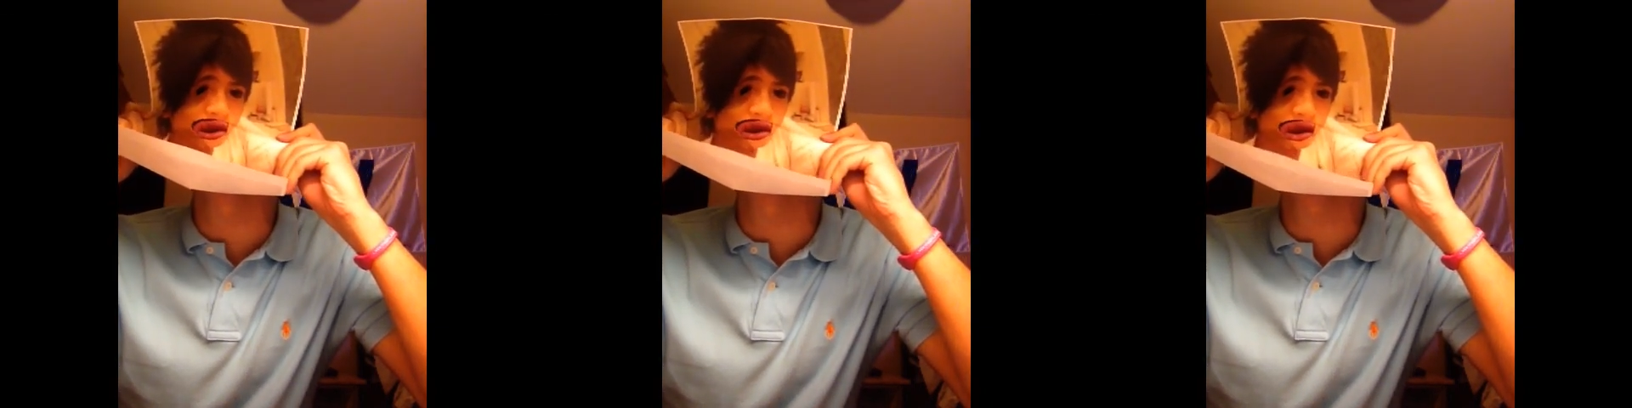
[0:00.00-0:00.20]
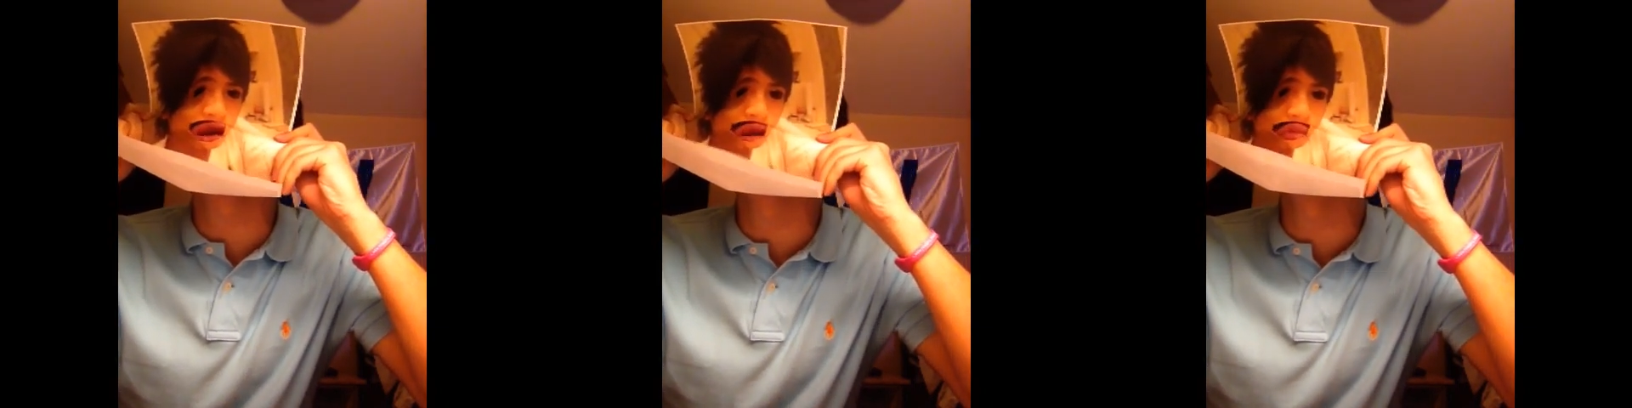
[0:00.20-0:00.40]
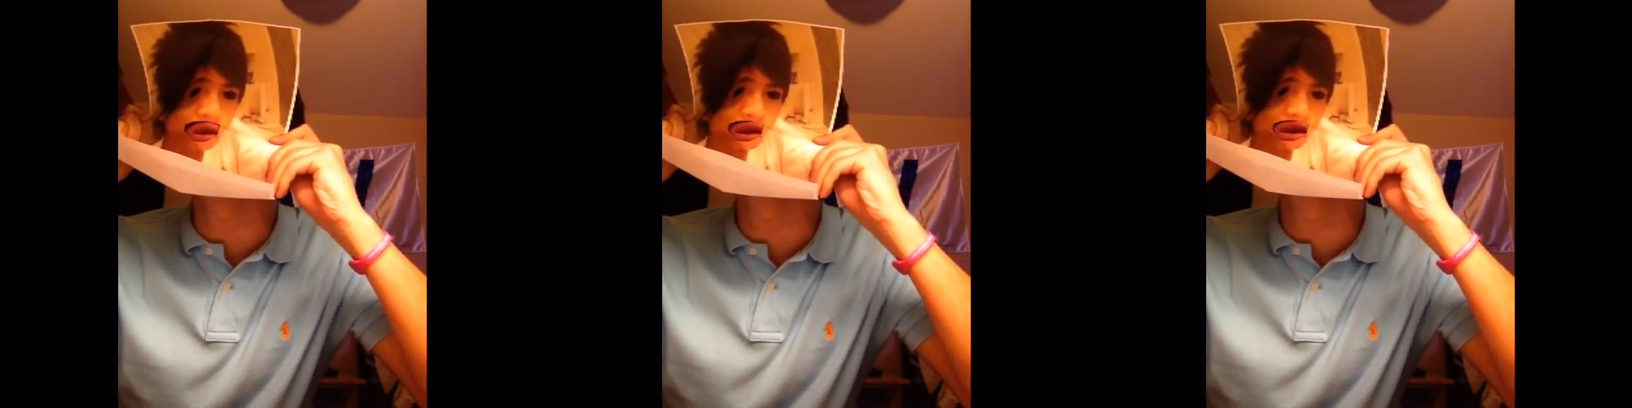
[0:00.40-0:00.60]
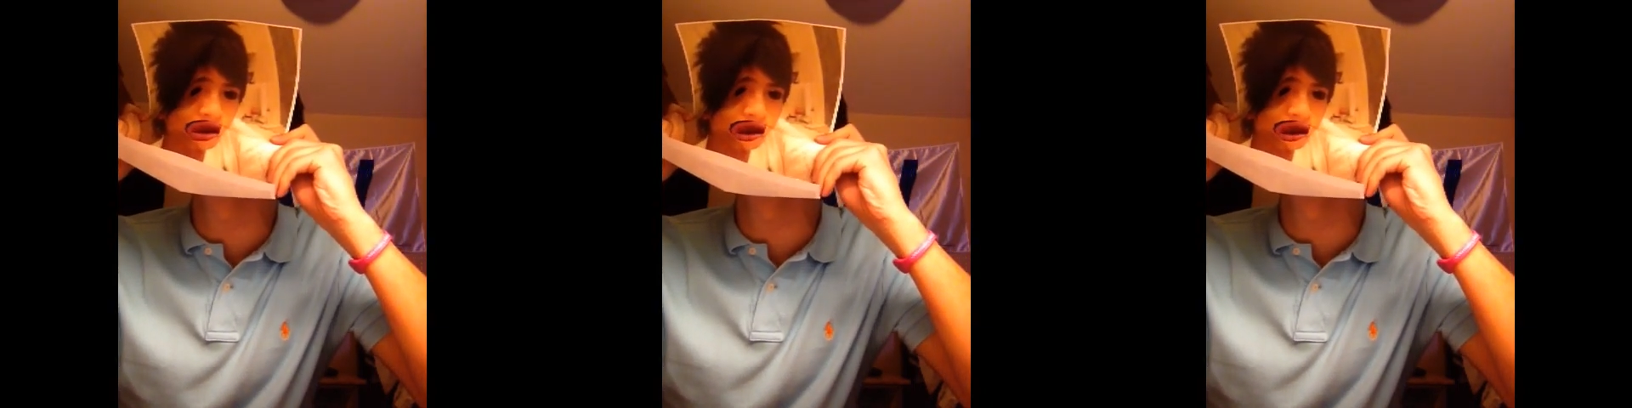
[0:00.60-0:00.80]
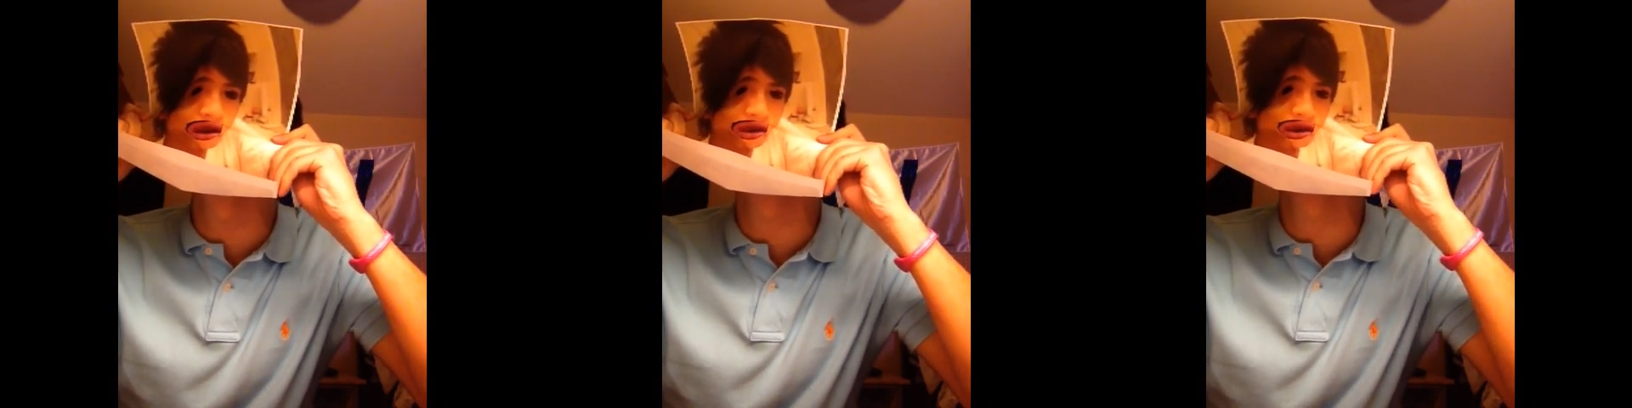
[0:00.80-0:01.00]
creamy
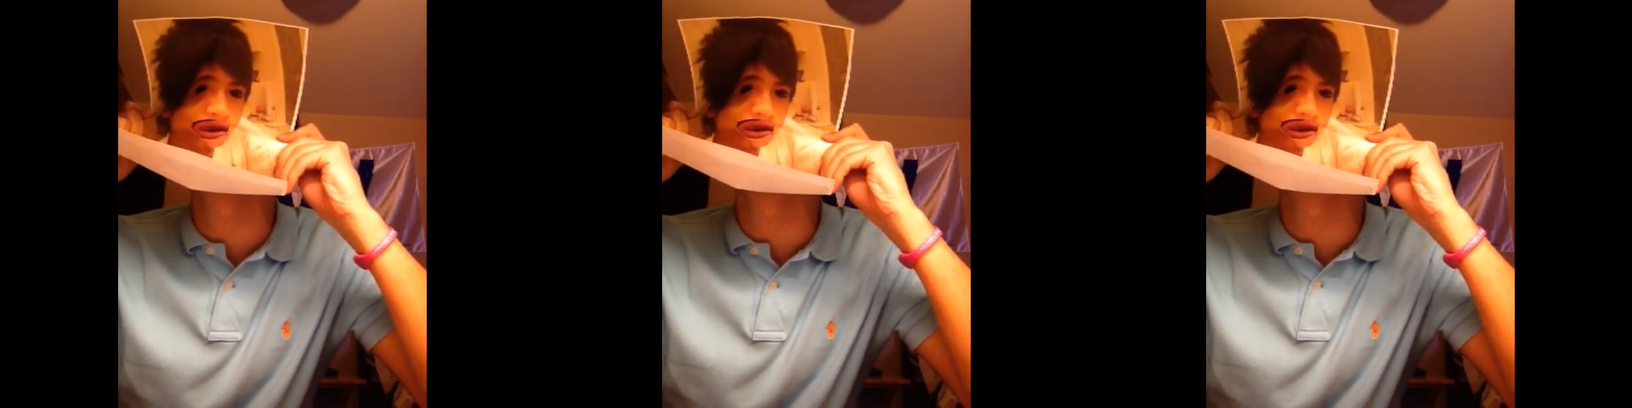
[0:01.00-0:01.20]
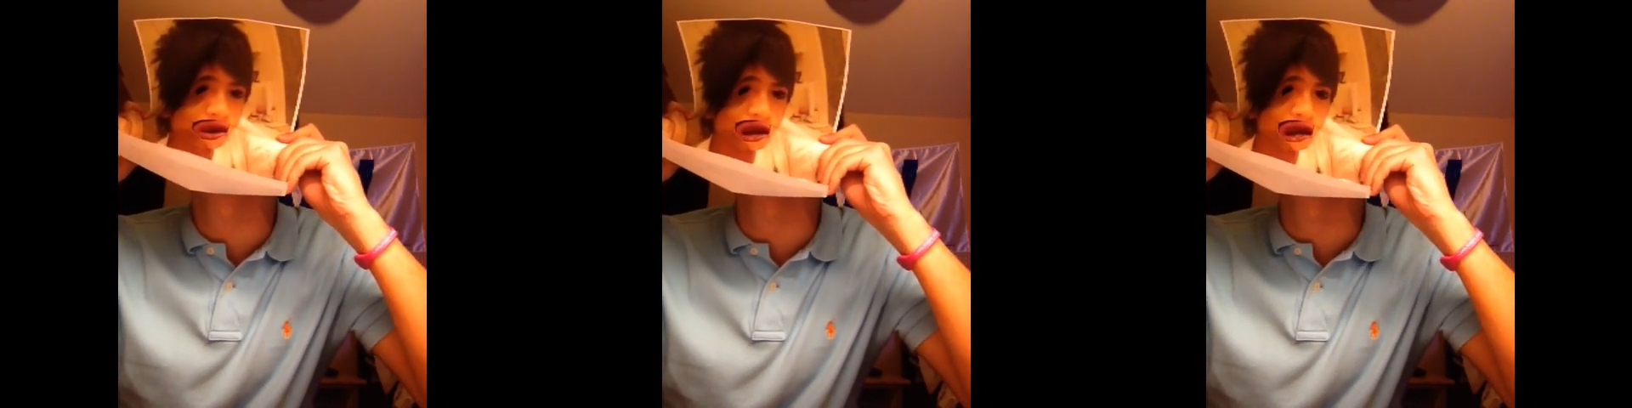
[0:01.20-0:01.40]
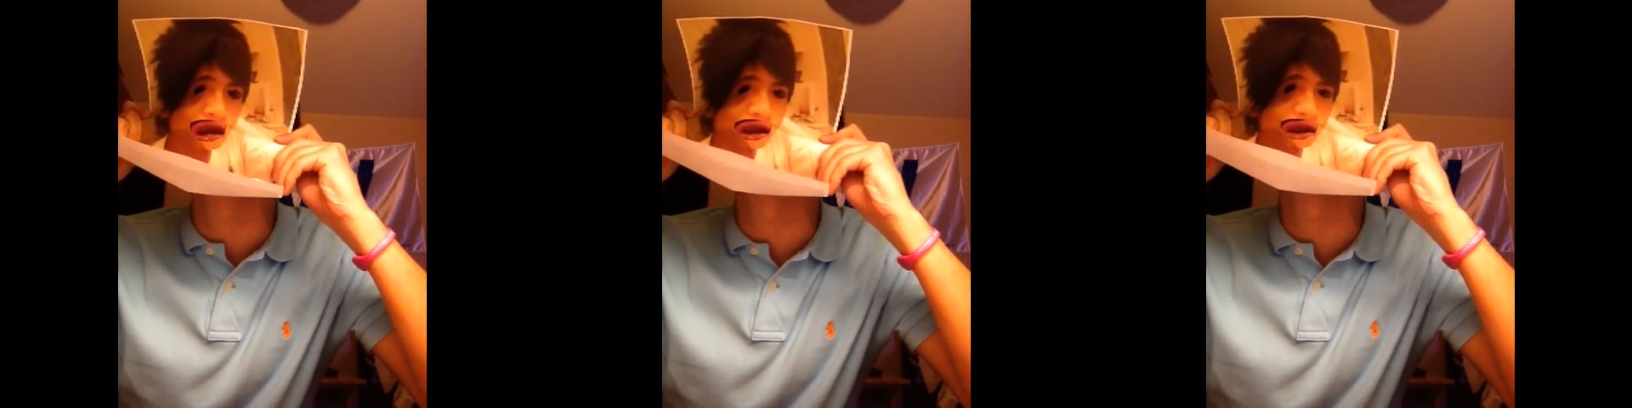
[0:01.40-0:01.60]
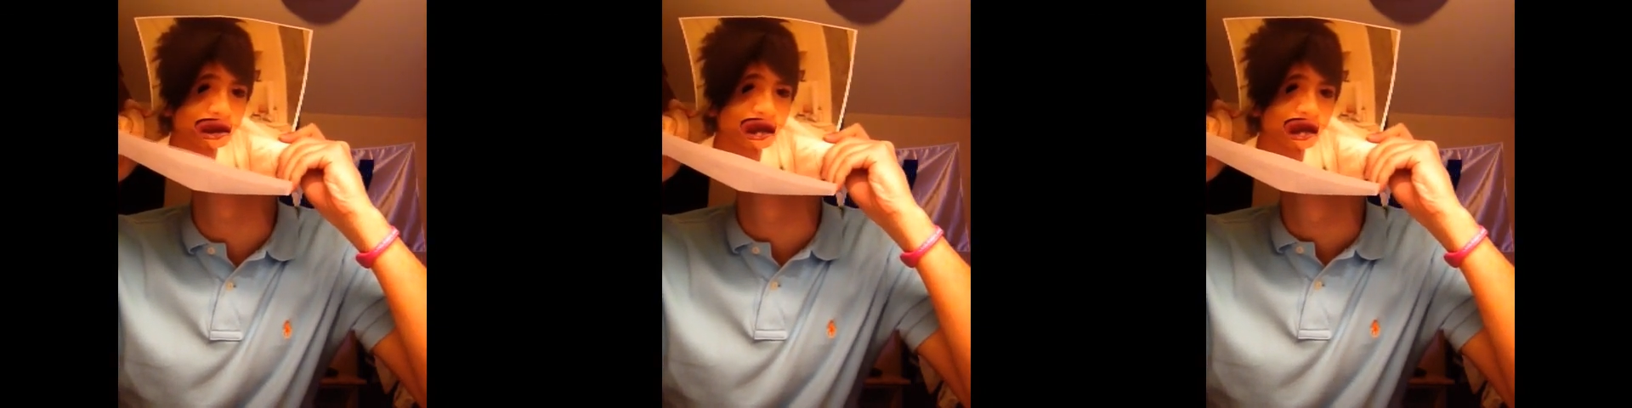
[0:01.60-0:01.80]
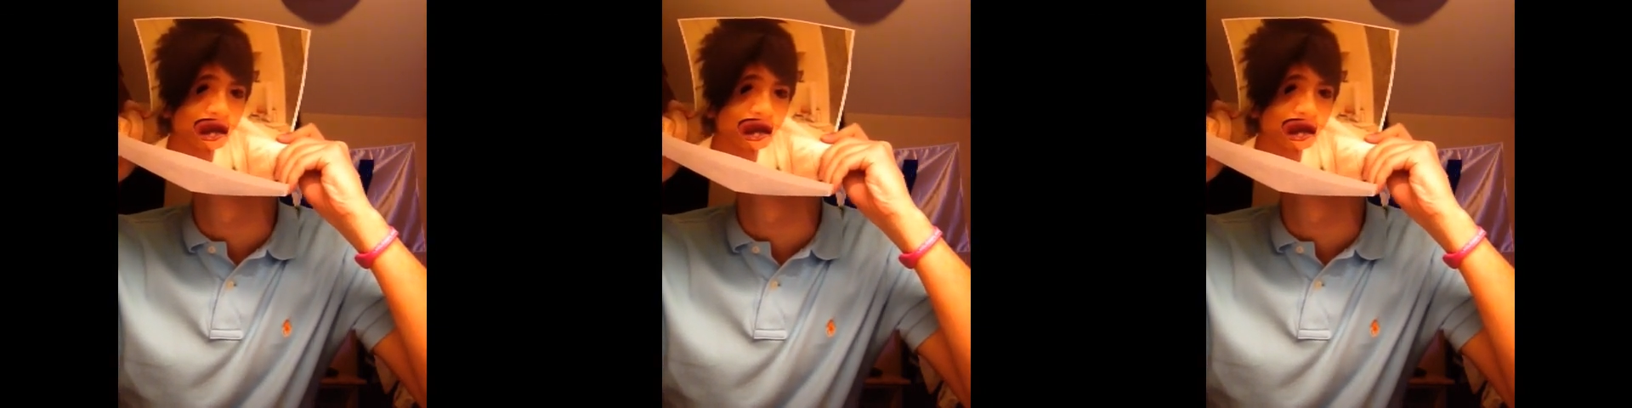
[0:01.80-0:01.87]
glaze to steaks